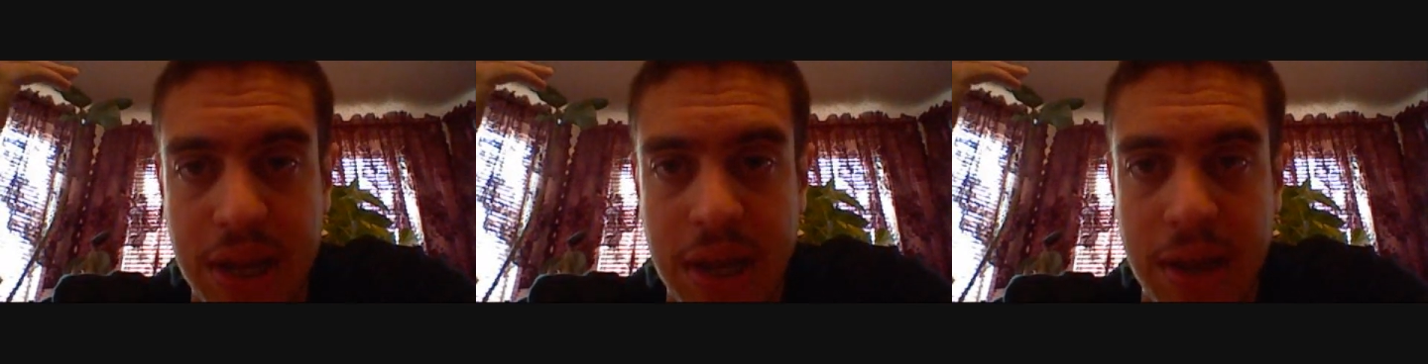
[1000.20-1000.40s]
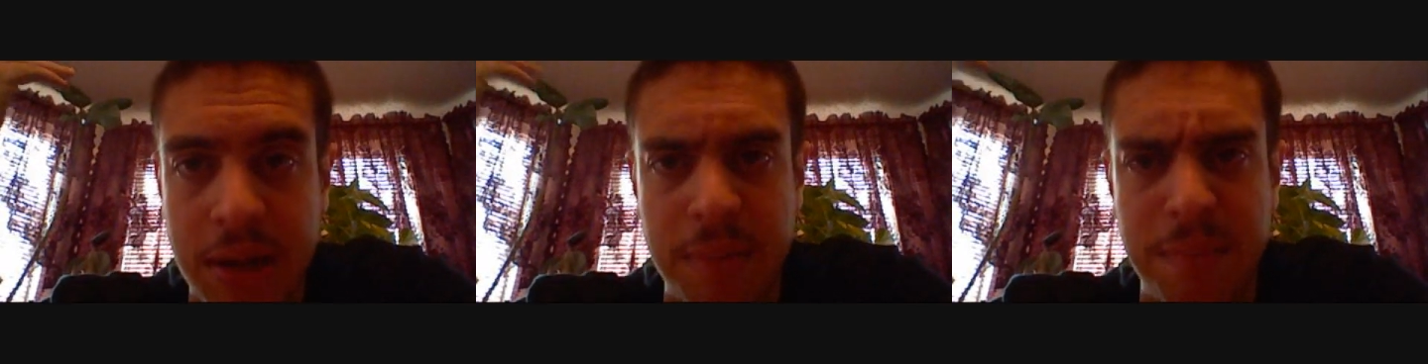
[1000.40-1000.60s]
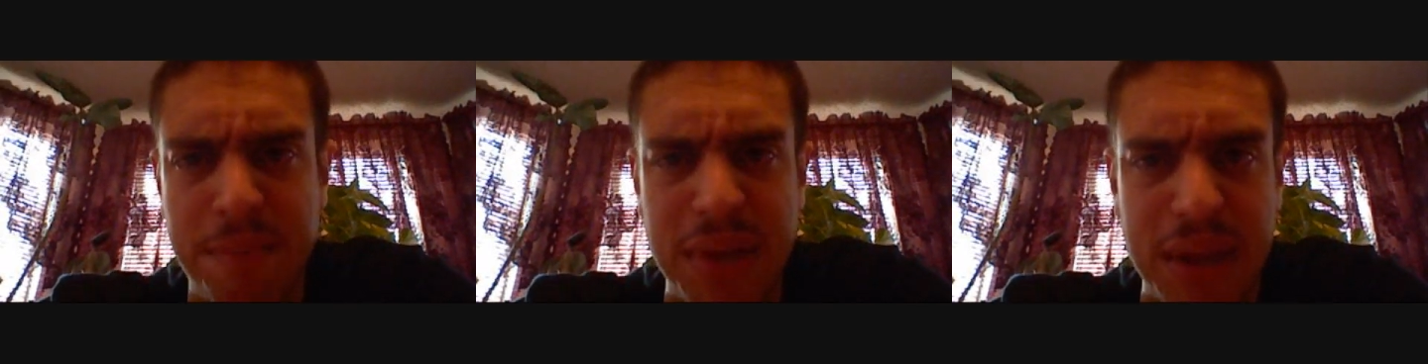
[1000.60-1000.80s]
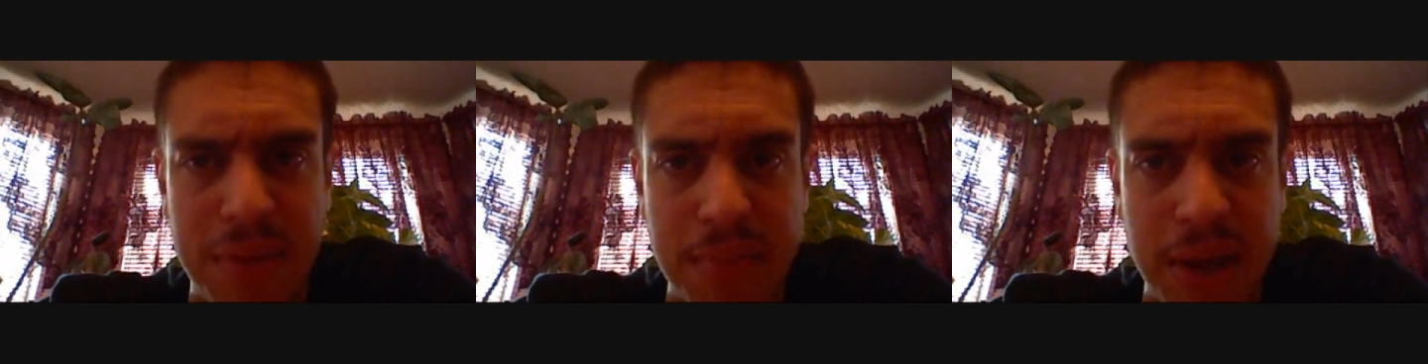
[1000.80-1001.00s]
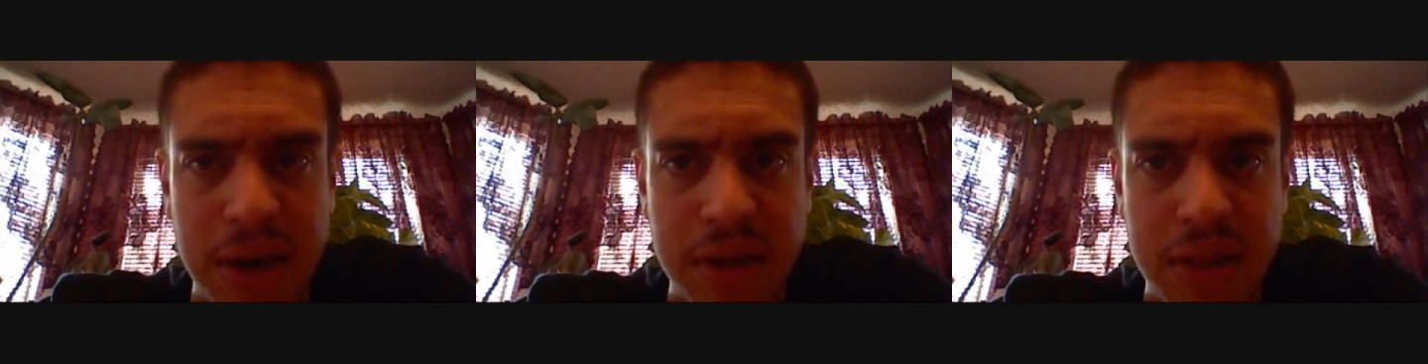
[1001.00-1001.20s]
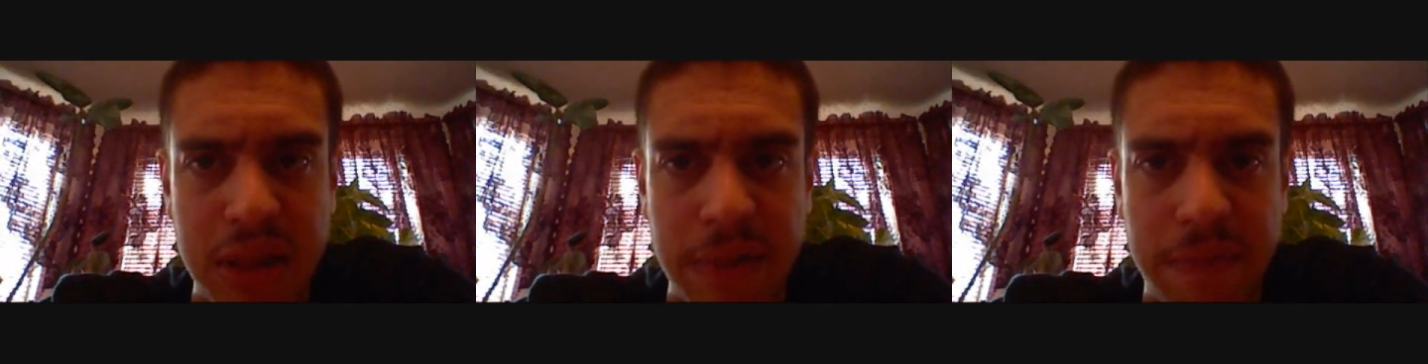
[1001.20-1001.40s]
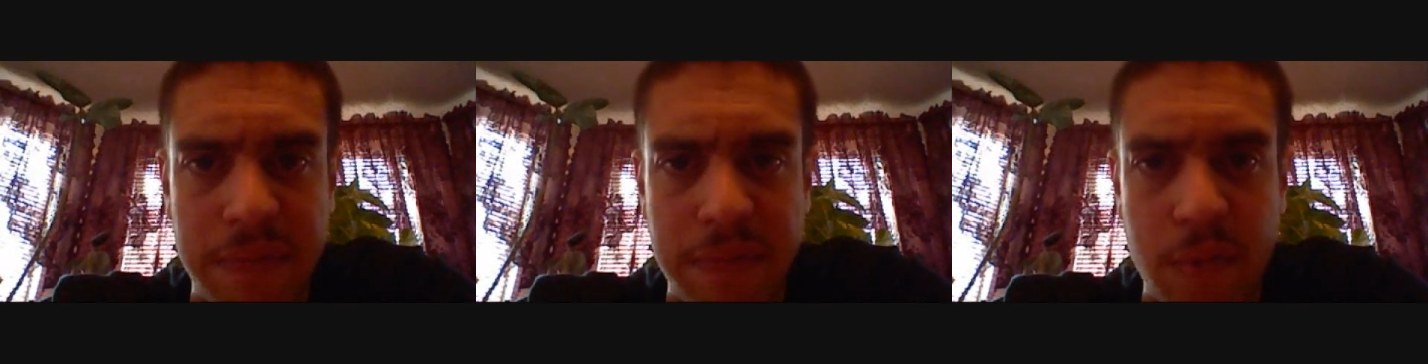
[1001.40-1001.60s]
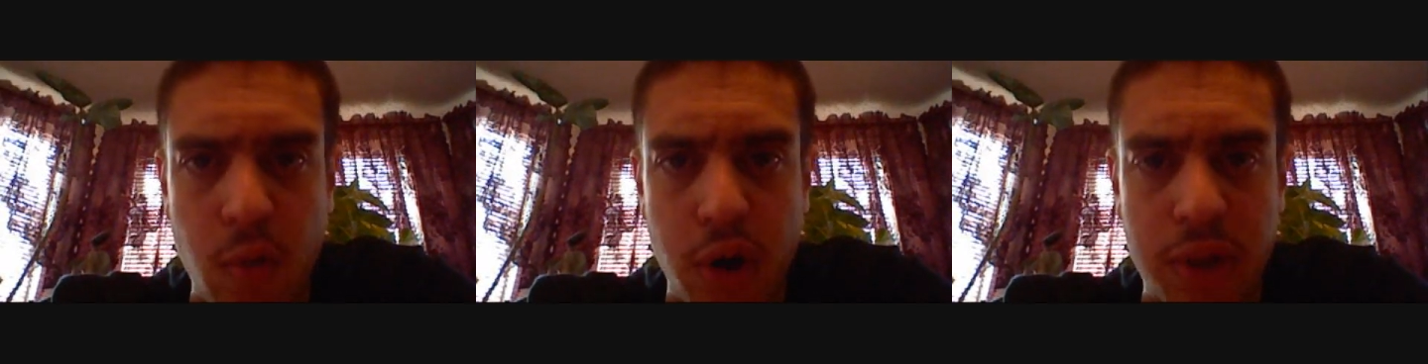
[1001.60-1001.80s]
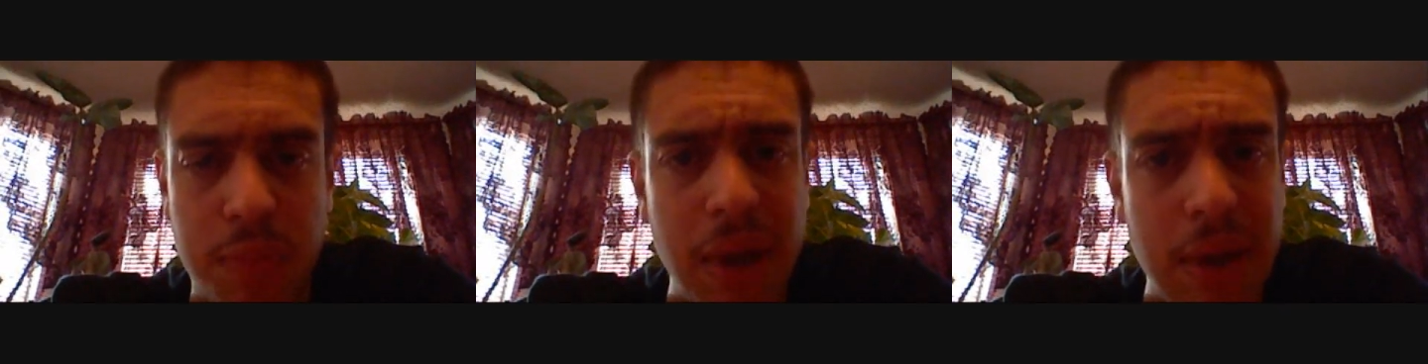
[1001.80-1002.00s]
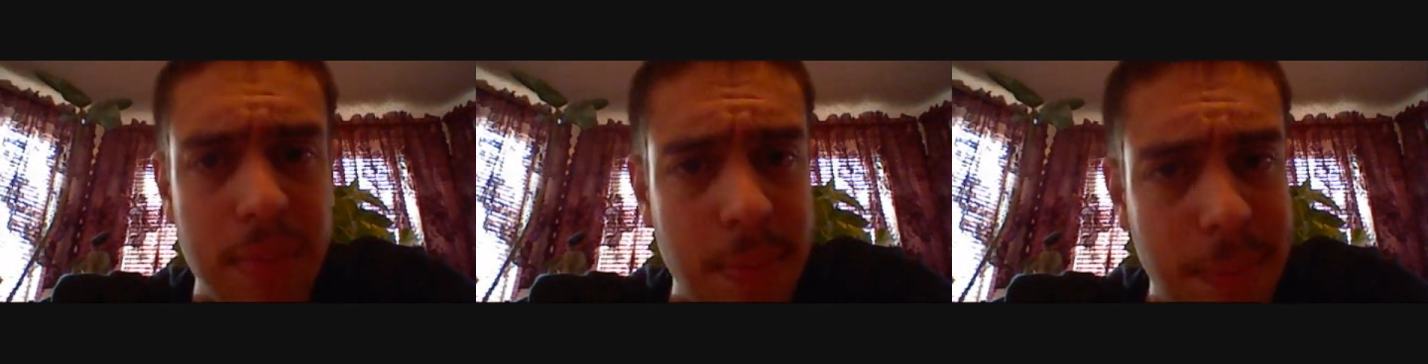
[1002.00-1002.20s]
But I do not see them
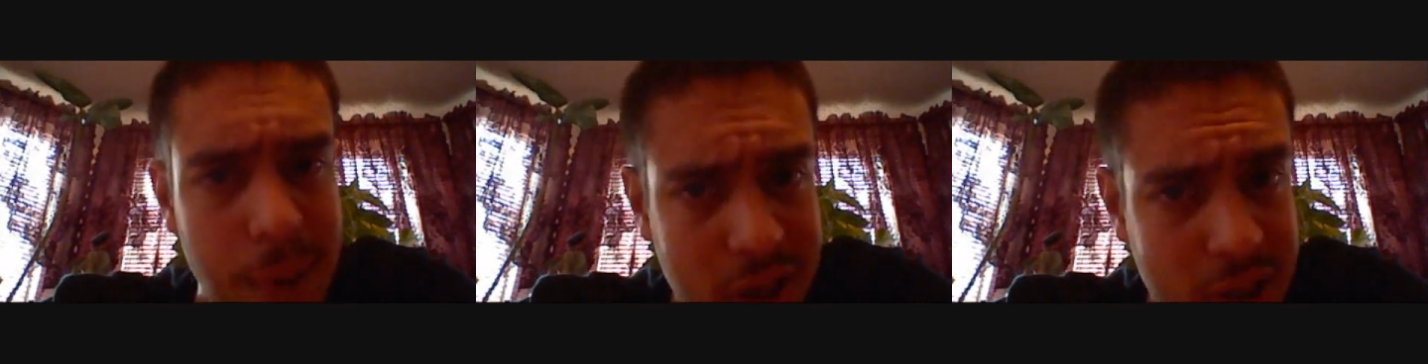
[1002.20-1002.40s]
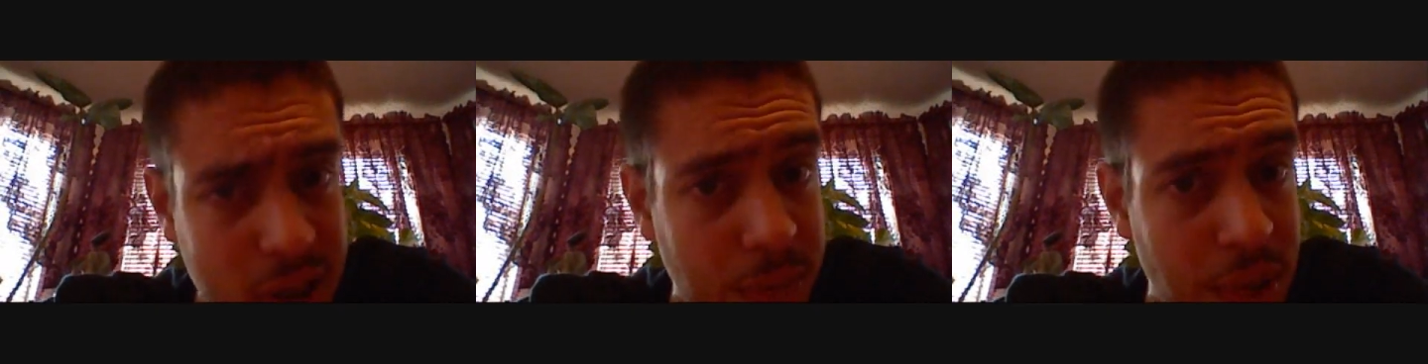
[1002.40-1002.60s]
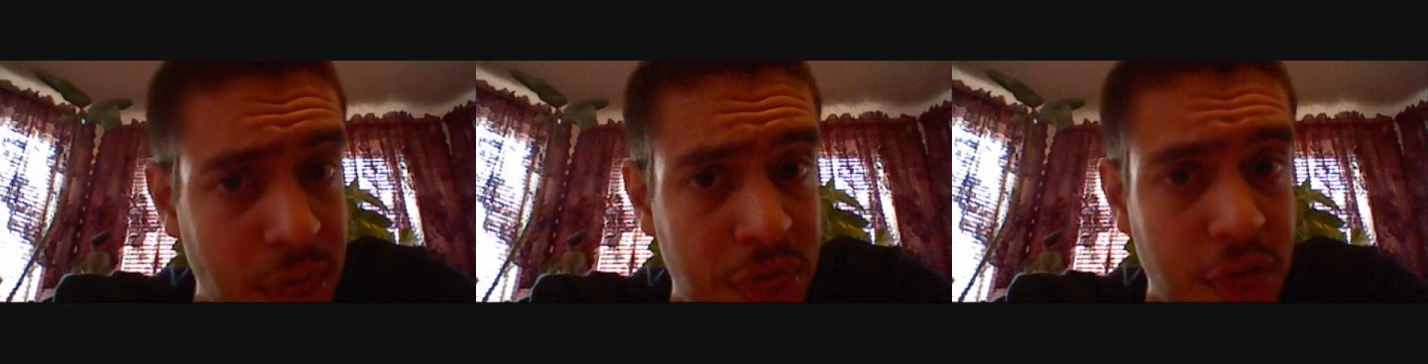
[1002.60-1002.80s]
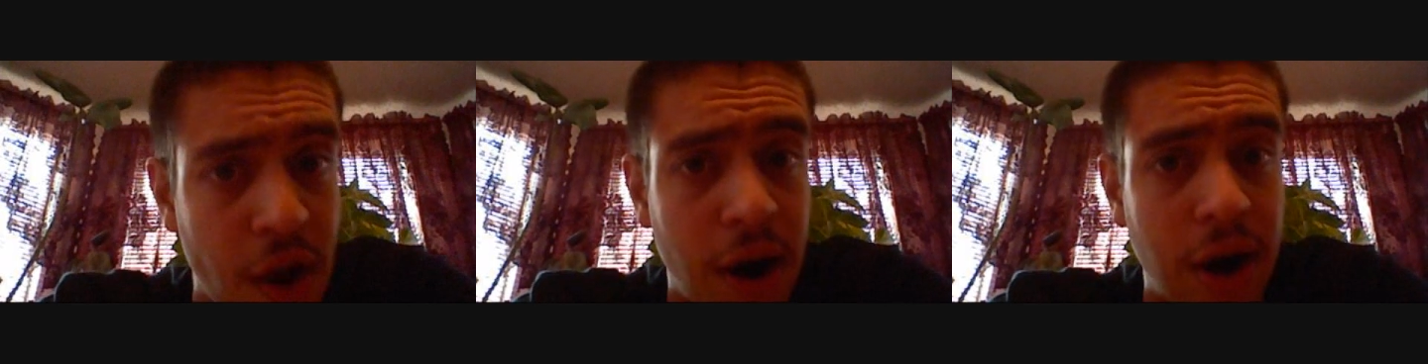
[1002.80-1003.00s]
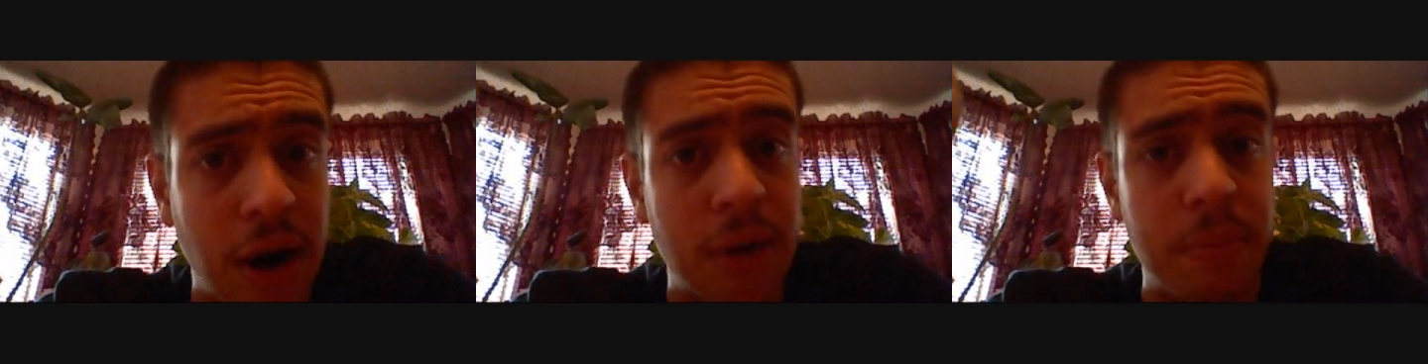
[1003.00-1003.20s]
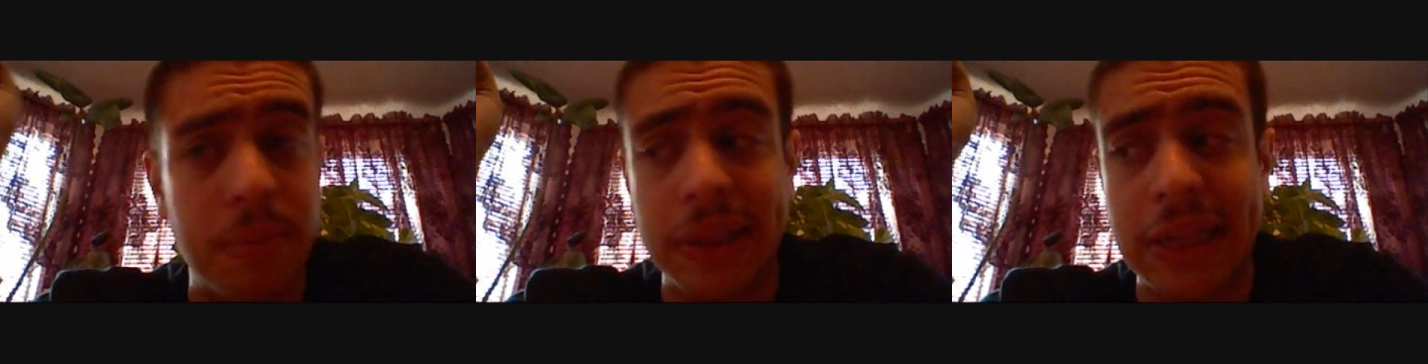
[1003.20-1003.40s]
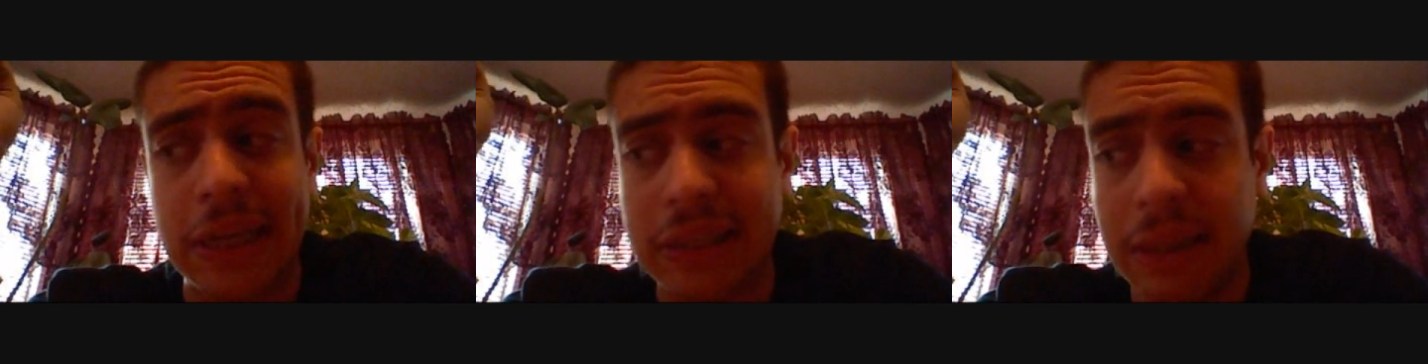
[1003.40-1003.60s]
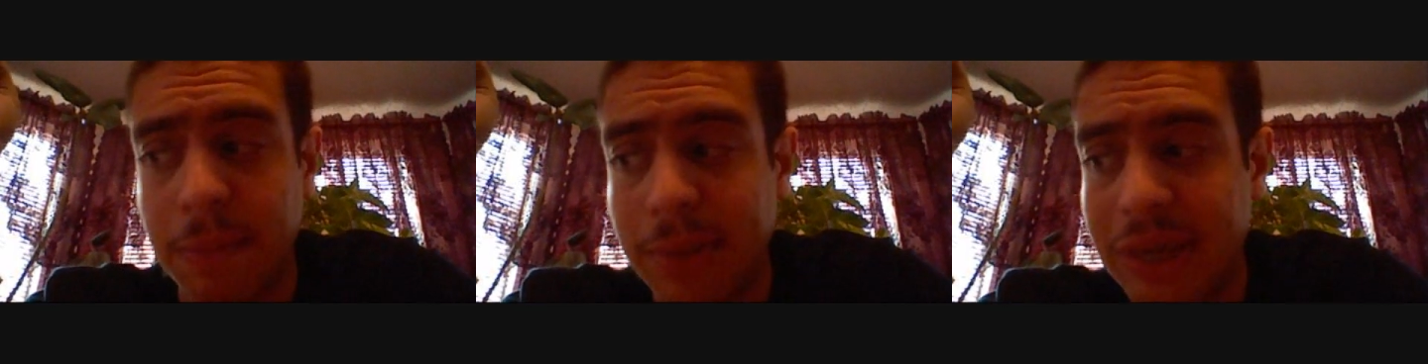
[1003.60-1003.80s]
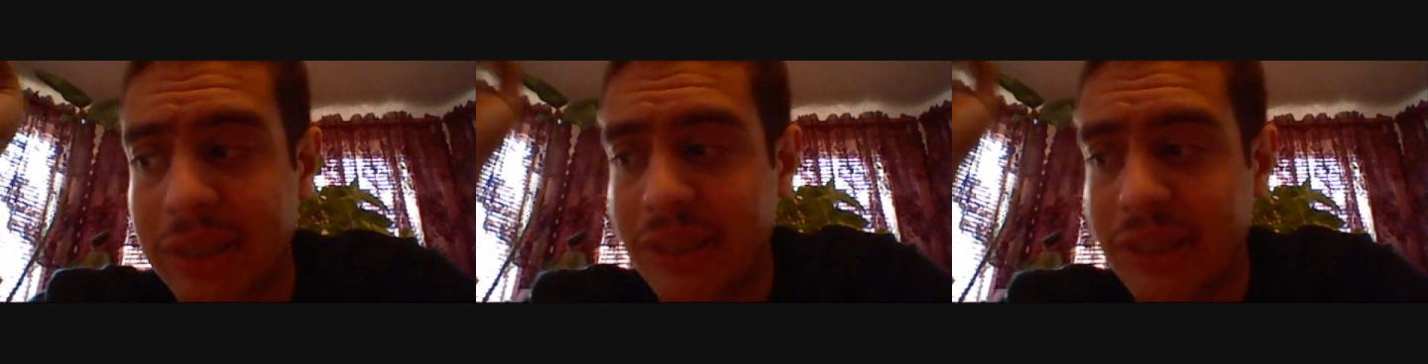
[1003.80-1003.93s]
being better than 4th,